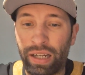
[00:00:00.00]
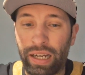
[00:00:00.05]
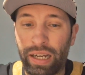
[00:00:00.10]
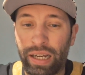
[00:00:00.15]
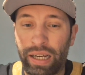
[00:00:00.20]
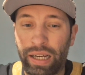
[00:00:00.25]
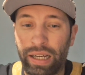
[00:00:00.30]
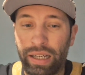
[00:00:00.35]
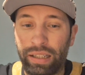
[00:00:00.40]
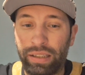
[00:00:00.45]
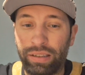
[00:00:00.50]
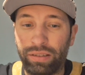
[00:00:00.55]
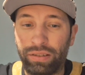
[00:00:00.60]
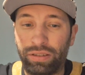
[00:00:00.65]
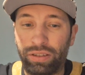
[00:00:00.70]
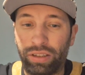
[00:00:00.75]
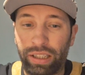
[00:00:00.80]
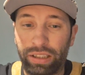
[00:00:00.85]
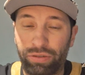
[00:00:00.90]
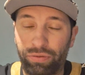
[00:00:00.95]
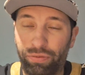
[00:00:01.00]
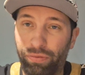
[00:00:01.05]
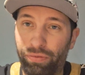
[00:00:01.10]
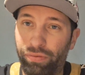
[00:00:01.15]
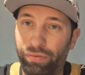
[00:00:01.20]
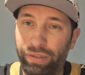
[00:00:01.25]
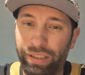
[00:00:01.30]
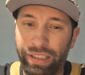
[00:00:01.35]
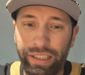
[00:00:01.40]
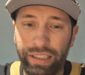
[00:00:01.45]
And so that's
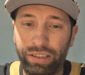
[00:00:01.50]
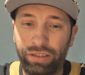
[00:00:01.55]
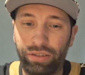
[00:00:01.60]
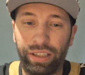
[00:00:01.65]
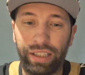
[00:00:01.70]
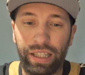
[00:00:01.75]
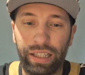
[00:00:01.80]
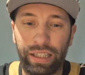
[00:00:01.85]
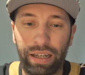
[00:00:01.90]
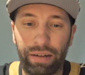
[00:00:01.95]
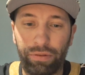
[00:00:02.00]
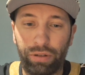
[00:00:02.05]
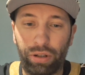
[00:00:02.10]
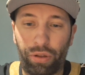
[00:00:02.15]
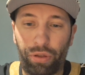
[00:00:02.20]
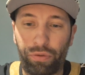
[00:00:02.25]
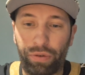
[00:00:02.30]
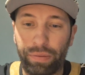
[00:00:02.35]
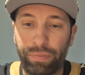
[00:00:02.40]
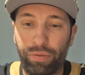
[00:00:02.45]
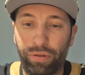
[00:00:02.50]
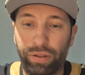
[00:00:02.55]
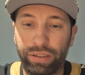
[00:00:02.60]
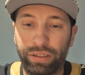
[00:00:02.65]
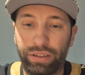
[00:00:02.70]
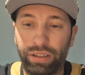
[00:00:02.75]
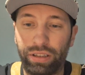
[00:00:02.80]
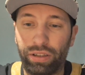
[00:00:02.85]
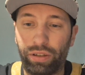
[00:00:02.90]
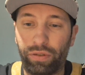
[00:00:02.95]
easily going to cover the three
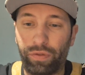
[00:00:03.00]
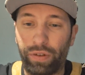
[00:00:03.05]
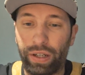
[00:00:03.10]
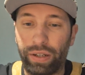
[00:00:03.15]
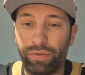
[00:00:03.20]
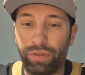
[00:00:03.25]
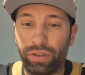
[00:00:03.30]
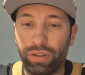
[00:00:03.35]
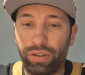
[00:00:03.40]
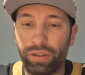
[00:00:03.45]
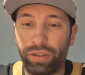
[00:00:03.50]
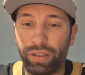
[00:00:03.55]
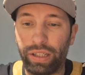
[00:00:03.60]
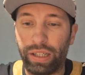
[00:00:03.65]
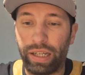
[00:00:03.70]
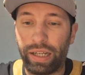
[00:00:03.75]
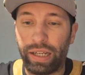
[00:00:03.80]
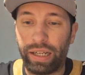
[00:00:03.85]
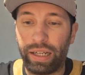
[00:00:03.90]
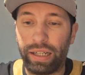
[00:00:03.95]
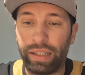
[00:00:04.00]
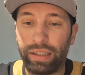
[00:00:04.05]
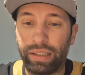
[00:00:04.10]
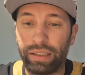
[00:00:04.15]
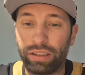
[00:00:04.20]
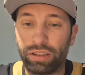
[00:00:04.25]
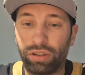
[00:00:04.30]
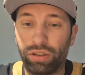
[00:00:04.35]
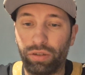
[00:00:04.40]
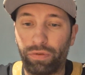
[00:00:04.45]
points that they're favored. And
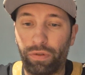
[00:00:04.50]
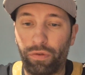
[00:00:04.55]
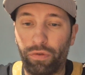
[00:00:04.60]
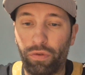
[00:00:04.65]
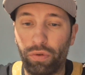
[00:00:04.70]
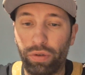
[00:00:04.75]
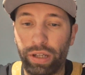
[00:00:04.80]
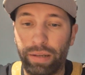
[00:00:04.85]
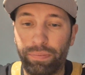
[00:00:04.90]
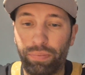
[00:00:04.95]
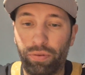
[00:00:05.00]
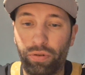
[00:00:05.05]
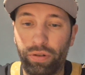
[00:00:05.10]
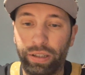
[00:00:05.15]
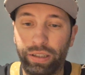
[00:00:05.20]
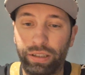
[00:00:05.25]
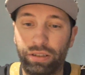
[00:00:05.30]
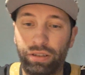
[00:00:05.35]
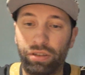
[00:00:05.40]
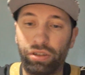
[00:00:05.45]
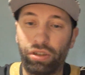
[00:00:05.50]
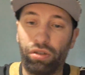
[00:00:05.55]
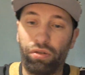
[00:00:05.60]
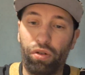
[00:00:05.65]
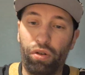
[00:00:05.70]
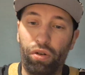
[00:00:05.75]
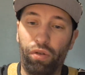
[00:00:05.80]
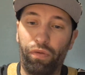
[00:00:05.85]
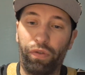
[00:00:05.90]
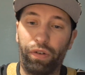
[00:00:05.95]
that's good for 48 points.
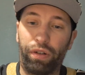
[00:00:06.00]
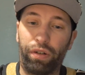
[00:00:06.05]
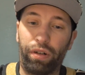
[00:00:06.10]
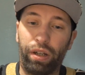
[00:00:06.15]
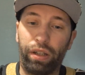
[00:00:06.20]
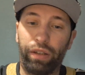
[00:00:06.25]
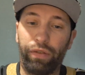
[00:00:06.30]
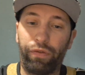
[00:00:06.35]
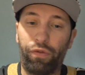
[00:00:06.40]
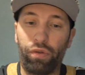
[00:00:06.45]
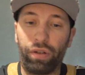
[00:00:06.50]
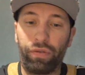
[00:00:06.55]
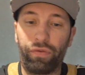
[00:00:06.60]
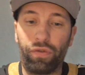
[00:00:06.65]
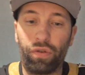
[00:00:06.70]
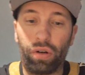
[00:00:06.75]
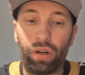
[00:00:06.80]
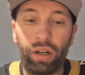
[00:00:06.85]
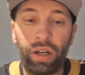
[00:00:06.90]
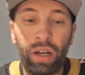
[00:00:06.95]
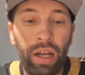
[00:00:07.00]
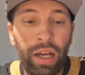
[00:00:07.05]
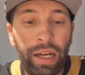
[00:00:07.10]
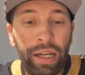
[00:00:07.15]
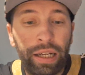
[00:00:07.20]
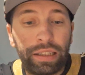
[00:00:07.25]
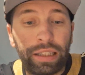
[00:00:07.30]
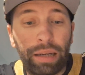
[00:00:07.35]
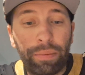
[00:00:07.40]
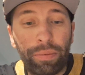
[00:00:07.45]
So over on the 44.
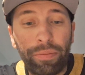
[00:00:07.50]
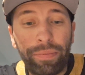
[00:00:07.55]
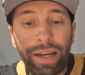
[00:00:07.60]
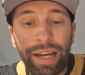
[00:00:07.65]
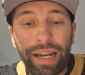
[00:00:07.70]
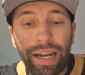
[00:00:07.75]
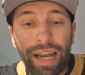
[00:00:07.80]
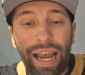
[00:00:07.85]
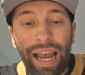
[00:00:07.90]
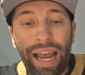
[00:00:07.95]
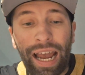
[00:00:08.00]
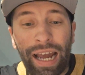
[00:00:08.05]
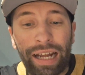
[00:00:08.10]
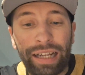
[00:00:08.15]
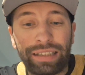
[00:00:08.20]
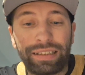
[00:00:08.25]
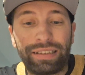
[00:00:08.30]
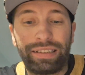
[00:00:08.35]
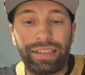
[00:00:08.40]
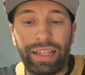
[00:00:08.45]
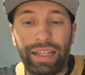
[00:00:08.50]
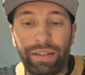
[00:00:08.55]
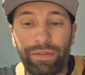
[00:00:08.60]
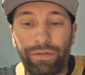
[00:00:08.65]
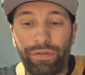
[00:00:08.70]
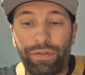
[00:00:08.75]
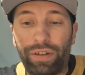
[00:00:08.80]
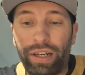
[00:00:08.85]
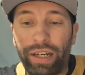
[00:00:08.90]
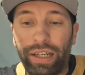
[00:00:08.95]
Tampa Bay at San
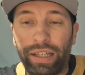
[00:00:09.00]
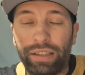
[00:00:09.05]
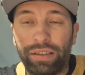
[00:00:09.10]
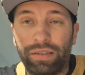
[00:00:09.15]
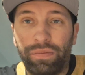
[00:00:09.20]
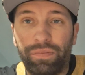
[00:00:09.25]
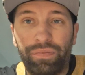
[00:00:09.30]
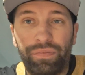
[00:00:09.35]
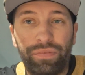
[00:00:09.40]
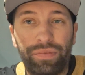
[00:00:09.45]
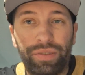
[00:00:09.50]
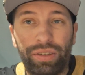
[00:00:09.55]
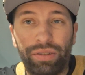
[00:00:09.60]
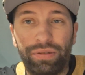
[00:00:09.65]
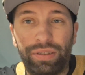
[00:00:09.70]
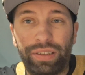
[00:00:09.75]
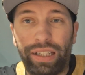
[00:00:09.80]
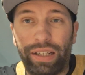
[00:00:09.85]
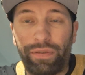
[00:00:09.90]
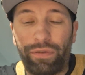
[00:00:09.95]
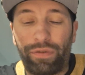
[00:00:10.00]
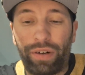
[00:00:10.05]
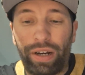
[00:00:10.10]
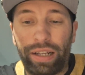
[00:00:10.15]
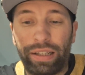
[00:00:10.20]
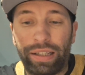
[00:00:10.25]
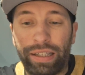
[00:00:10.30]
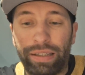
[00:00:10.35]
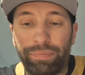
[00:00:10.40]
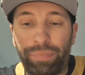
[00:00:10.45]
Fran. Dude, San
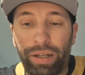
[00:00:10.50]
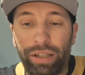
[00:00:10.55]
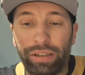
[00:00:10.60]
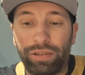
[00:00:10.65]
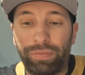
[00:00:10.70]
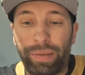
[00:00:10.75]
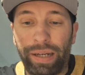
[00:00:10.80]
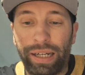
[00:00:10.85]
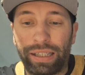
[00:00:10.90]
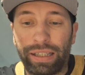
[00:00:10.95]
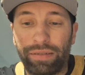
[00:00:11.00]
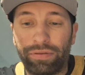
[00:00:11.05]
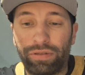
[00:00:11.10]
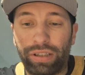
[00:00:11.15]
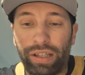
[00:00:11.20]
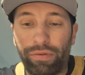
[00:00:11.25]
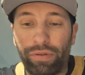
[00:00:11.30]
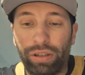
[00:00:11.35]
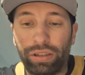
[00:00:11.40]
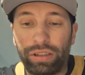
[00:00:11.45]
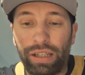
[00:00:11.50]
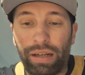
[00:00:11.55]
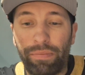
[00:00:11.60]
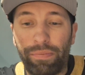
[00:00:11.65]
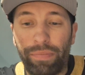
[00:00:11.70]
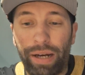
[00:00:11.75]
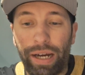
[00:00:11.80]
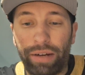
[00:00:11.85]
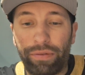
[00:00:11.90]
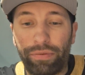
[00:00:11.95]
Fran, they bounced back up to that well
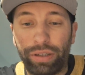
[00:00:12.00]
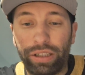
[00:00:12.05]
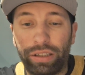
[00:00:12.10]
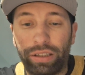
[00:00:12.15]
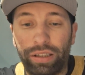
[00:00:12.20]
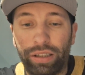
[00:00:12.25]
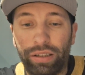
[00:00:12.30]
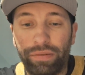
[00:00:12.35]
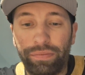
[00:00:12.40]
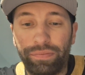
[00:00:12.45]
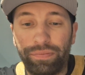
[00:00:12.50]
timed bye week.